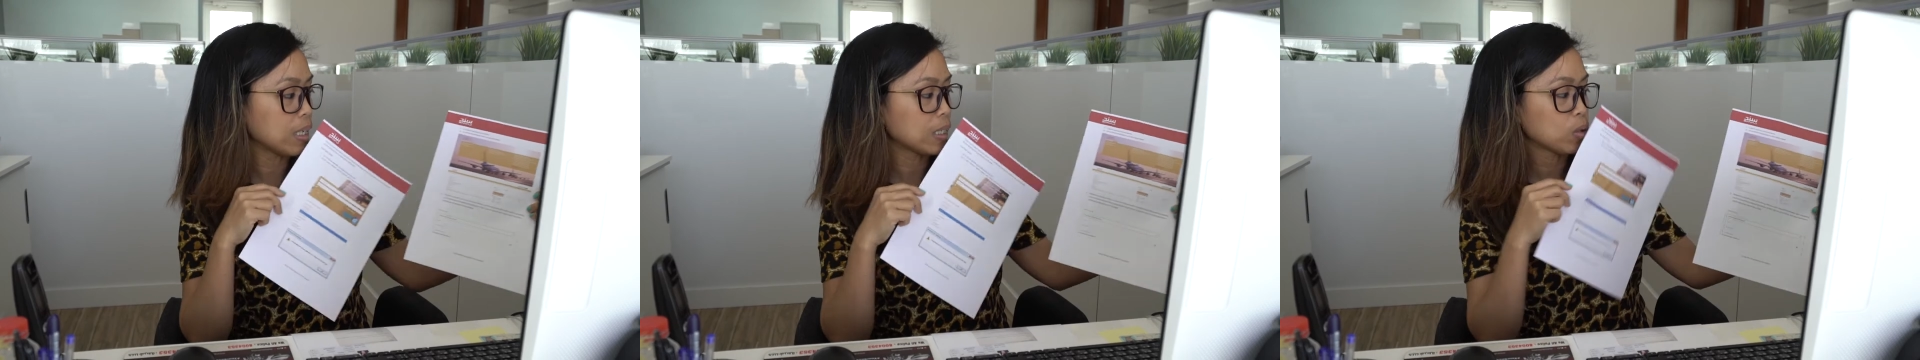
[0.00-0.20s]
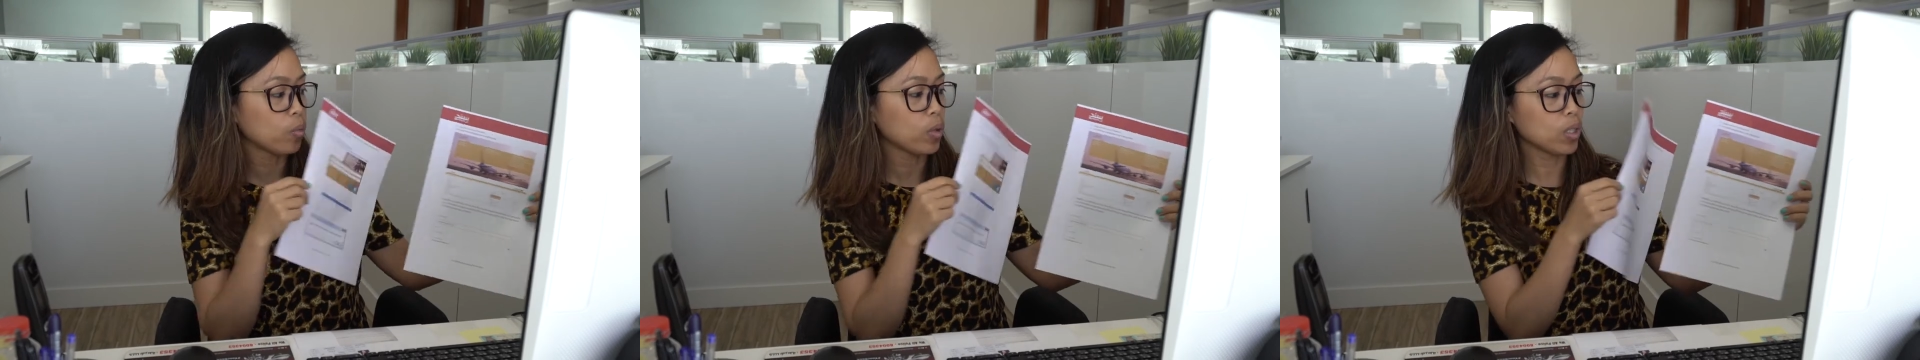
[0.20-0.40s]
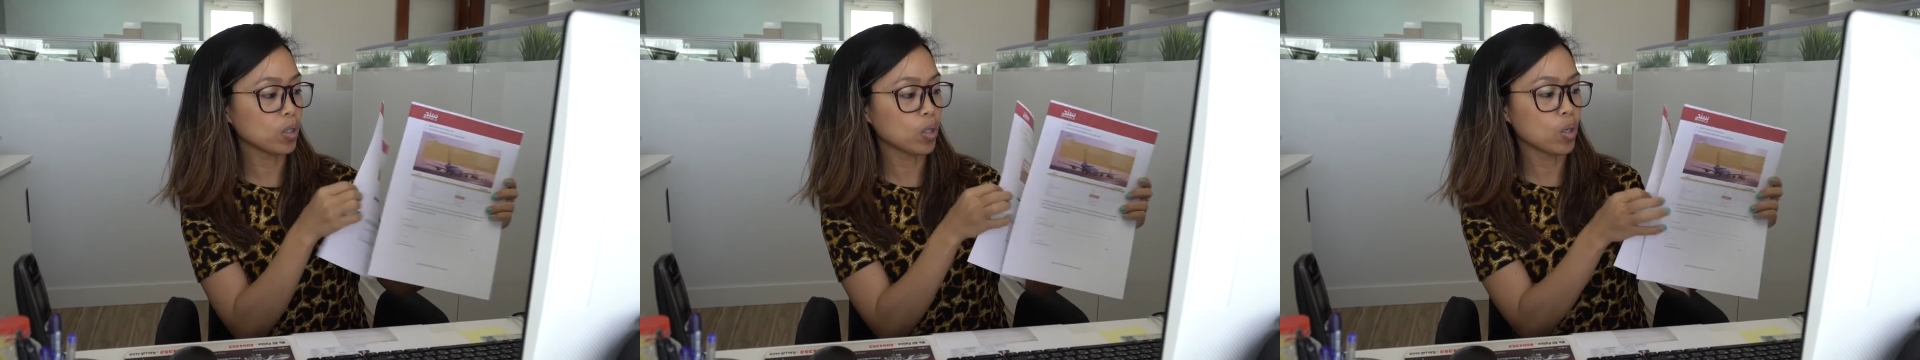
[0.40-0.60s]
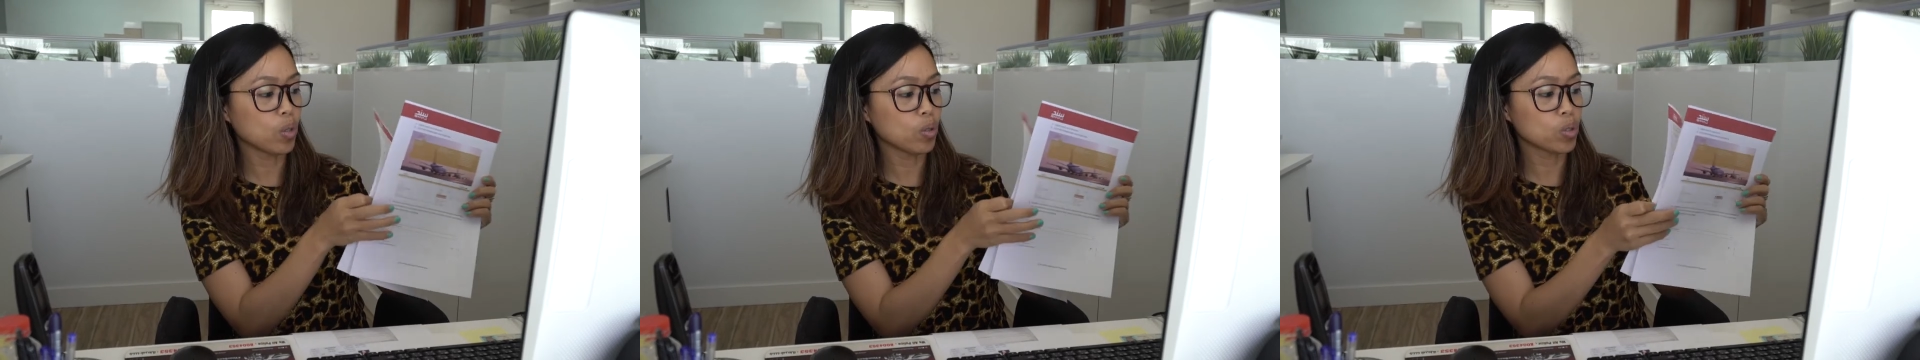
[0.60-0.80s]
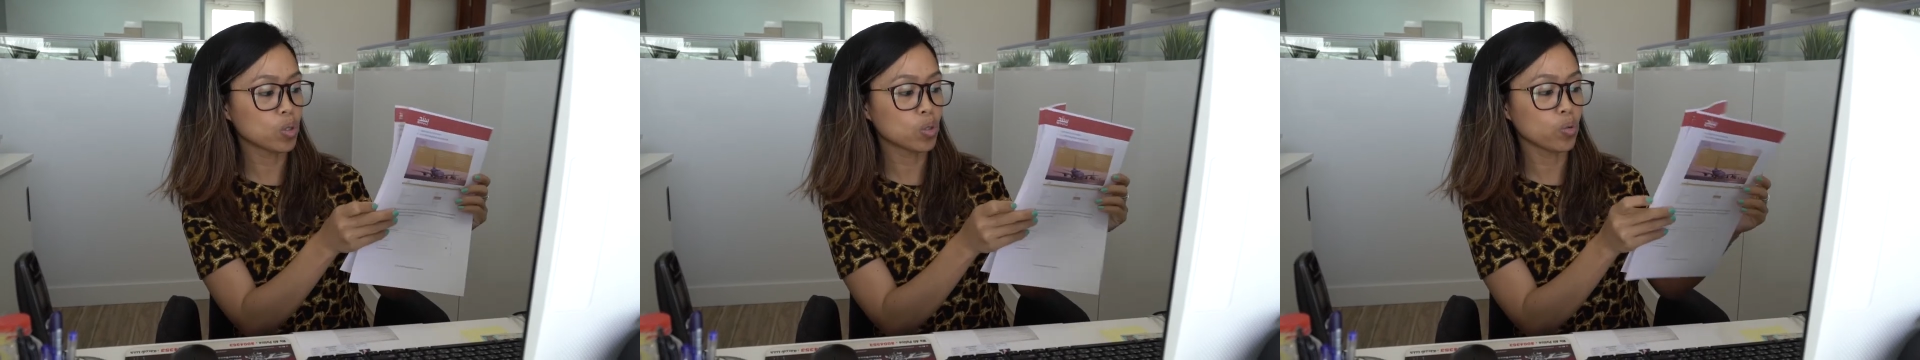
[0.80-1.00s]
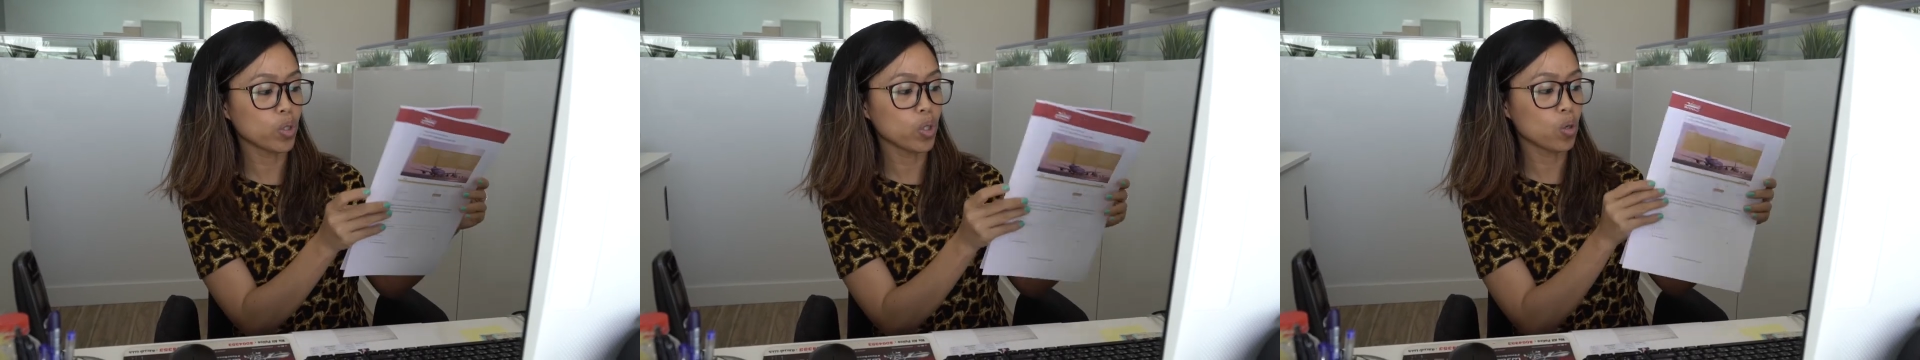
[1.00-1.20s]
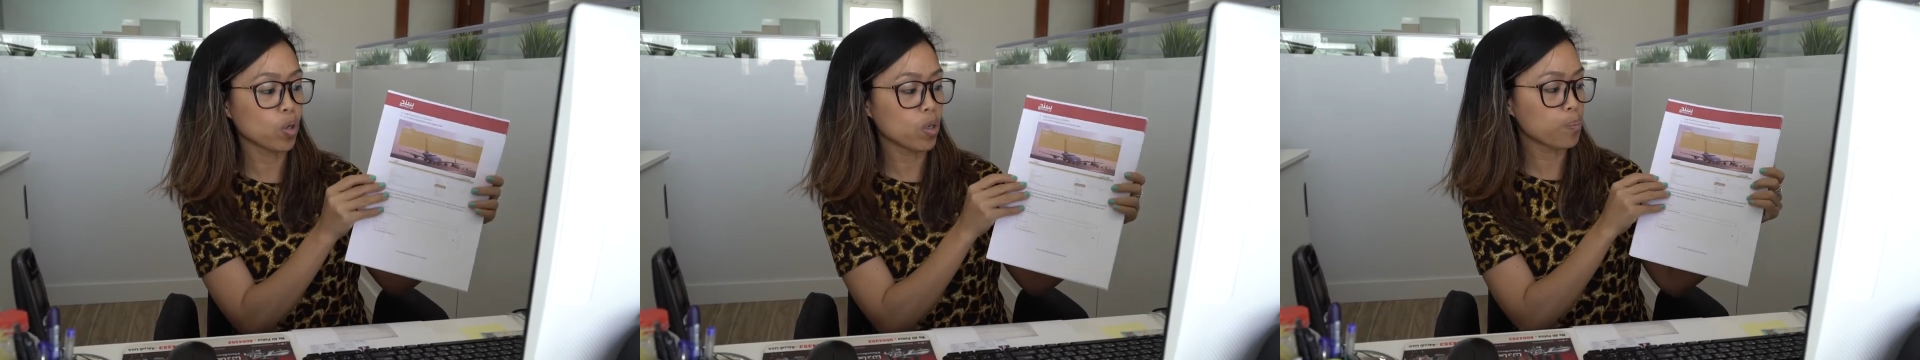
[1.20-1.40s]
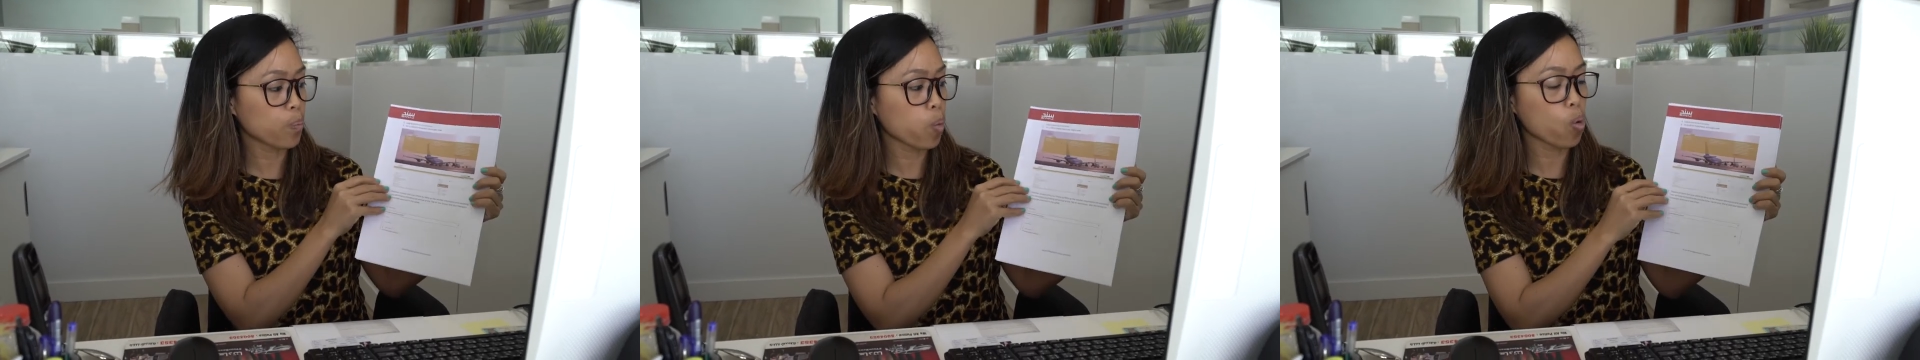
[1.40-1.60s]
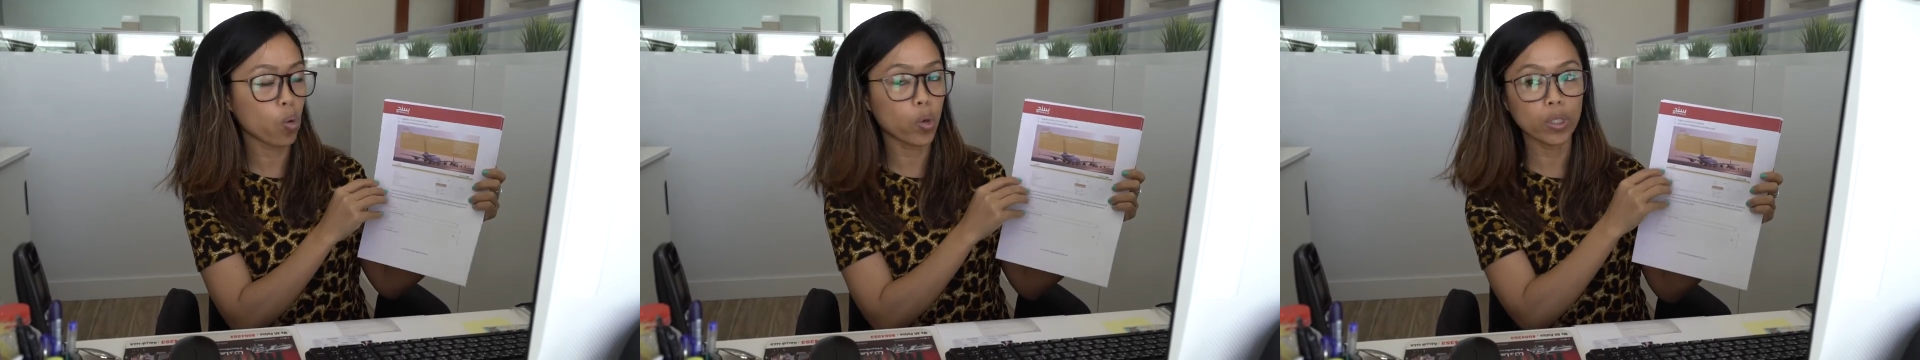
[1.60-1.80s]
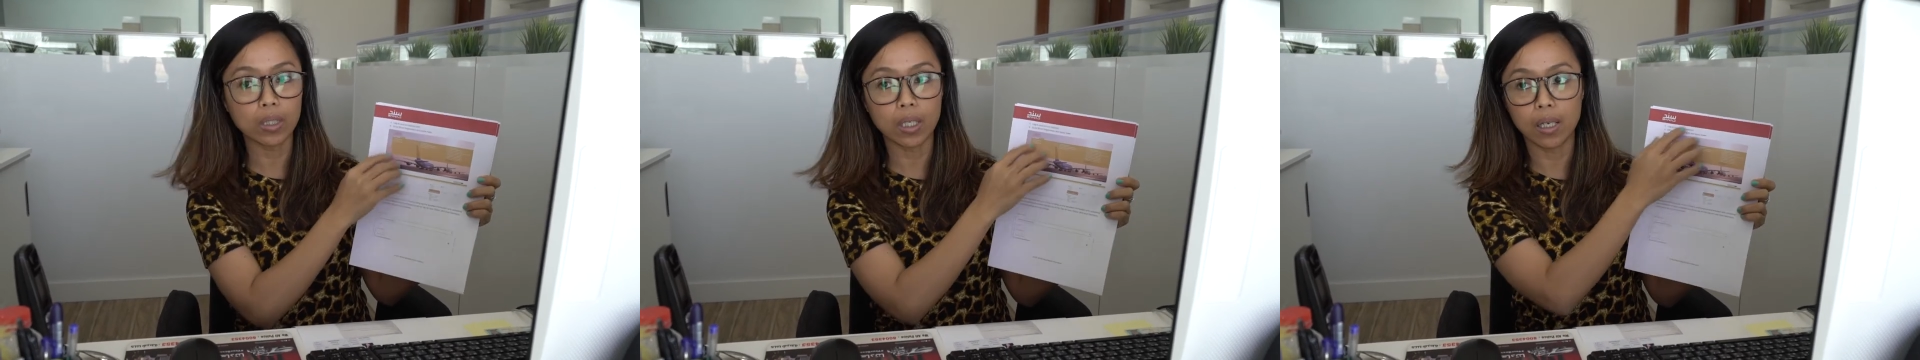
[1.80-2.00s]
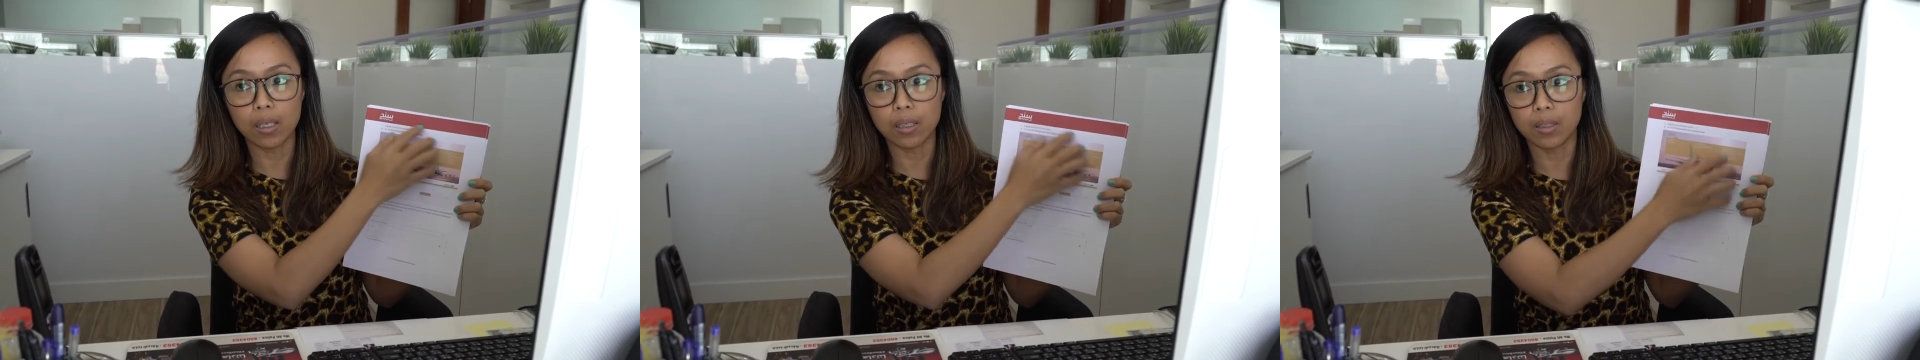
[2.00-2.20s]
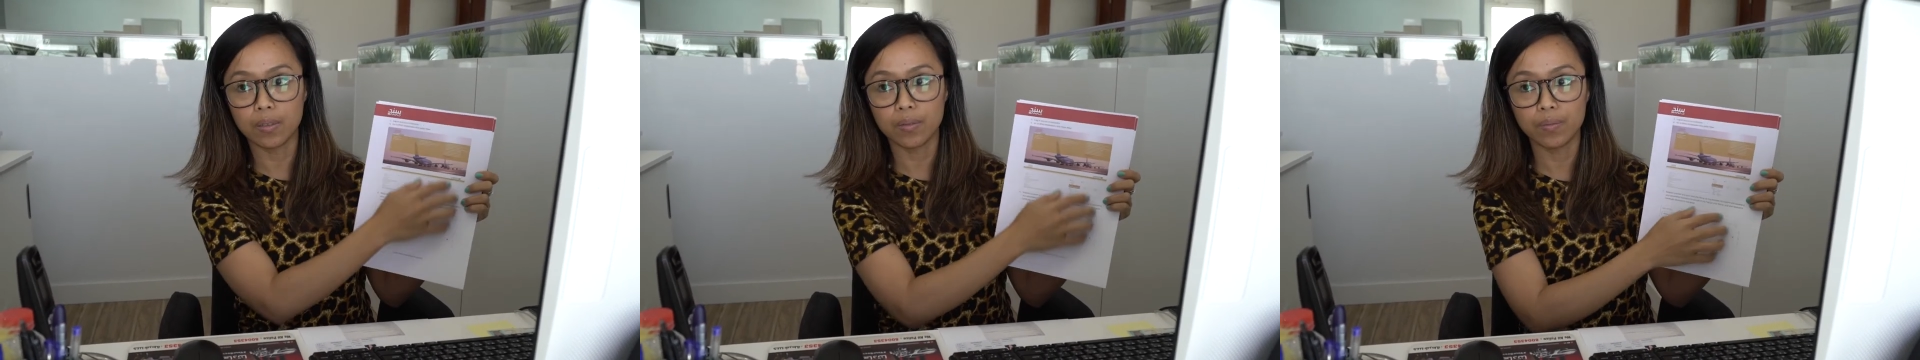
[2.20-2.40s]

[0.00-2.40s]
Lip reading: that will go to your portal,